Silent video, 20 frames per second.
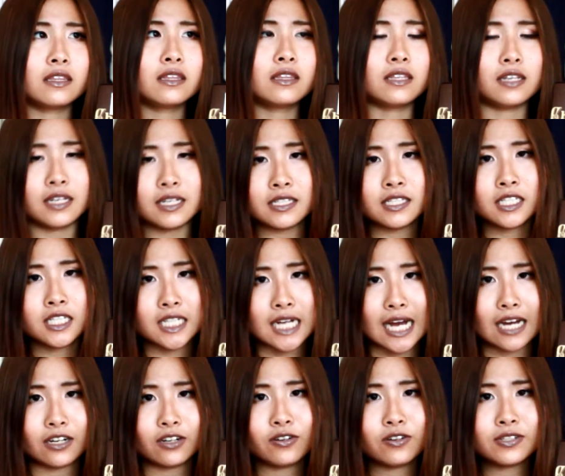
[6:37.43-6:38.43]
these
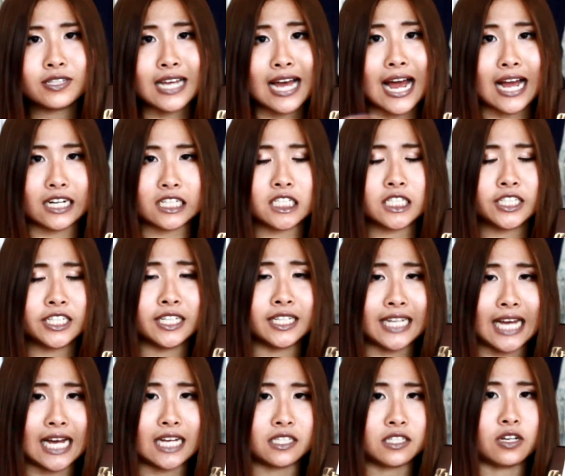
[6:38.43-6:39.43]
shadows actually
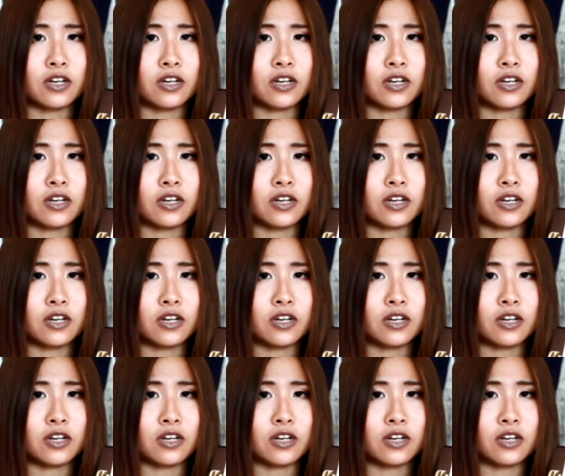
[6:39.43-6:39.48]
last